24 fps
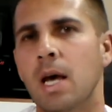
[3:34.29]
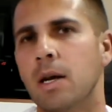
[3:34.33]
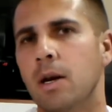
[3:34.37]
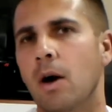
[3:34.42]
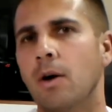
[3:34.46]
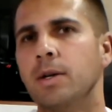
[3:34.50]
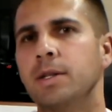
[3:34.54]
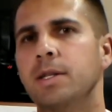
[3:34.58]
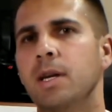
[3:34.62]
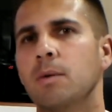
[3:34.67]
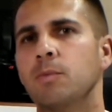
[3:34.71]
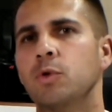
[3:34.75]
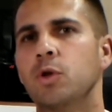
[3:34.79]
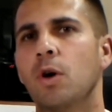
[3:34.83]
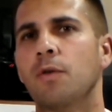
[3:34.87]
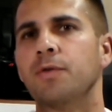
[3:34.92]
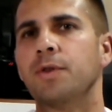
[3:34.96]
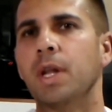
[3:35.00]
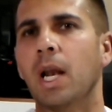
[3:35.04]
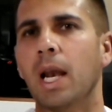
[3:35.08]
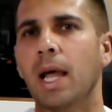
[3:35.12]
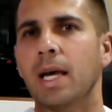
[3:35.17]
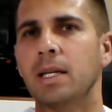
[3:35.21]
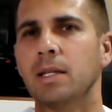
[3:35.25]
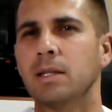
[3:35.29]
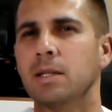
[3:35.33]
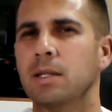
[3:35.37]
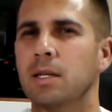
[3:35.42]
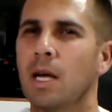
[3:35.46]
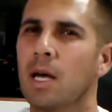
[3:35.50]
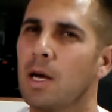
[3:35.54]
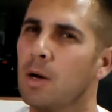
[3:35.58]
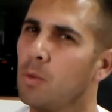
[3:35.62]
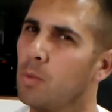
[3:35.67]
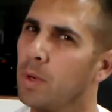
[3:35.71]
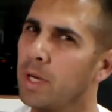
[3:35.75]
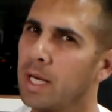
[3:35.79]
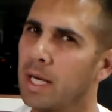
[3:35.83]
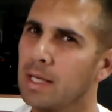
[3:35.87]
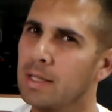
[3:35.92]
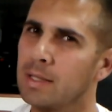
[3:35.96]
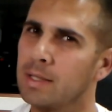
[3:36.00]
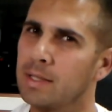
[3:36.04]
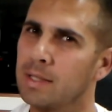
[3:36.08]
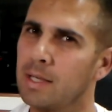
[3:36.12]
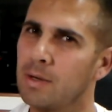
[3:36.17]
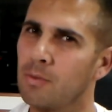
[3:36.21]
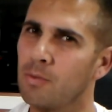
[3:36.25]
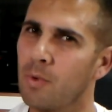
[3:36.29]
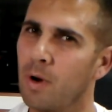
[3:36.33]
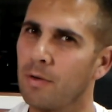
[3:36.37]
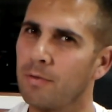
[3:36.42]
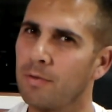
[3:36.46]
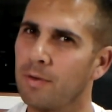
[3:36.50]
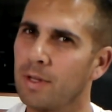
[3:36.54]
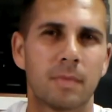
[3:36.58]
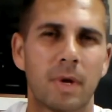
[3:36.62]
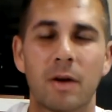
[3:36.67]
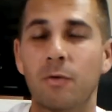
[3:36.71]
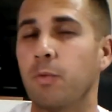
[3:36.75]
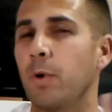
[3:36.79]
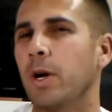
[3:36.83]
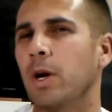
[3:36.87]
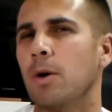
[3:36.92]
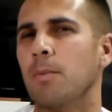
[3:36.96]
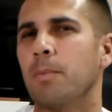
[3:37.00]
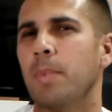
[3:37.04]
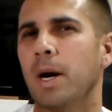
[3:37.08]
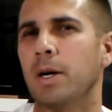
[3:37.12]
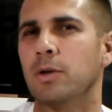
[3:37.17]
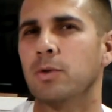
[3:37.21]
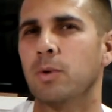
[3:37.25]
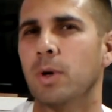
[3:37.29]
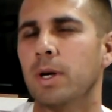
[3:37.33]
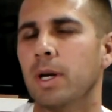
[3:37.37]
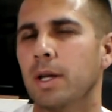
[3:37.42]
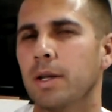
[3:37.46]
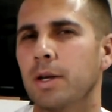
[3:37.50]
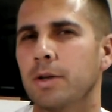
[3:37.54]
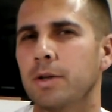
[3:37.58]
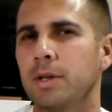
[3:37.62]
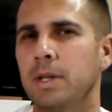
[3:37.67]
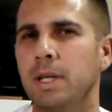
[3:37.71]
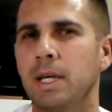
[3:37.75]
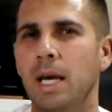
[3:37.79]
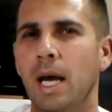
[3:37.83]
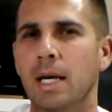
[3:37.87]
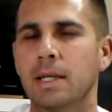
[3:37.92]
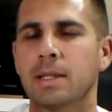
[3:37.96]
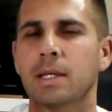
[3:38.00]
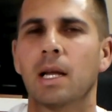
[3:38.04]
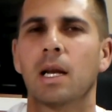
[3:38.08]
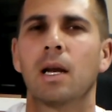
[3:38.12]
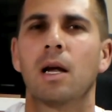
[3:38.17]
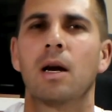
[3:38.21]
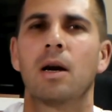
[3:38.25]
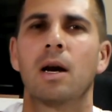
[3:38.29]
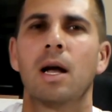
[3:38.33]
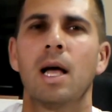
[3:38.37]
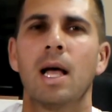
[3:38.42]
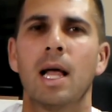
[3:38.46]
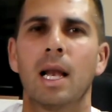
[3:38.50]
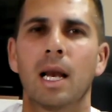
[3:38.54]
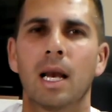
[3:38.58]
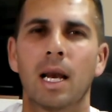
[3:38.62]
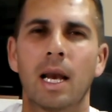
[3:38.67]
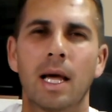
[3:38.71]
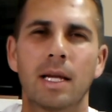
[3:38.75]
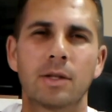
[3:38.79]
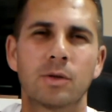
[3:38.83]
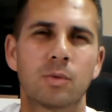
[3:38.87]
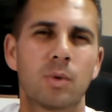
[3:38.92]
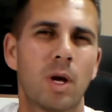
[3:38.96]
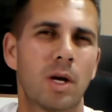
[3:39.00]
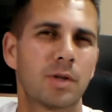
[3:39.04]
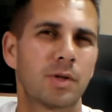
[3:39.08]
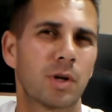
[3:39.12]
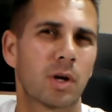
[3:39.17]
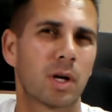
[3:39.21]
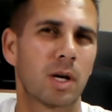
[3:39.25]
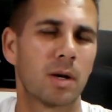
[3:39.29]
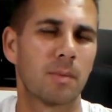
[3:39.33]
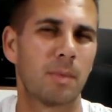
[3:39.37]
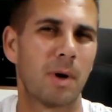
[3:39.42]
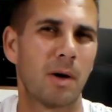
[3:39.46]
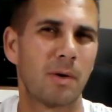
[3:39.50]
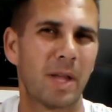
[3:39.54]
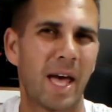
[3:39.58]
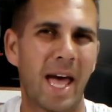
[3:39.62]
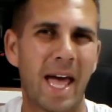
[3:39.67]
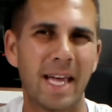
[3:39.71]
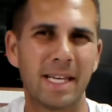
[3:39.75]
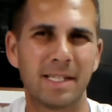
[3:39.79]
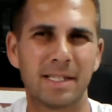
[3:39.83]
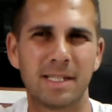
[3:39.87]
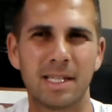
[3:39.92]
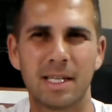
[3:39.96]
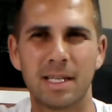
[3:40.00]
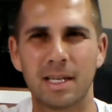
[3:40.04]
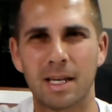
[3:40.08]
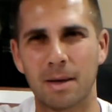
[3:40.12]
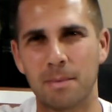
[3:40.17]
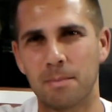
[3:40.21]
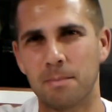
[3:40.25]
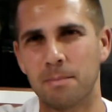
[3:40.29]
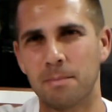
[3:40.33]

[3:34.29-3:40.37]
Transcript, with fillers: Now in terms of the lens, we can see roughly, if we compare to another DSLR lens, we are talking about 18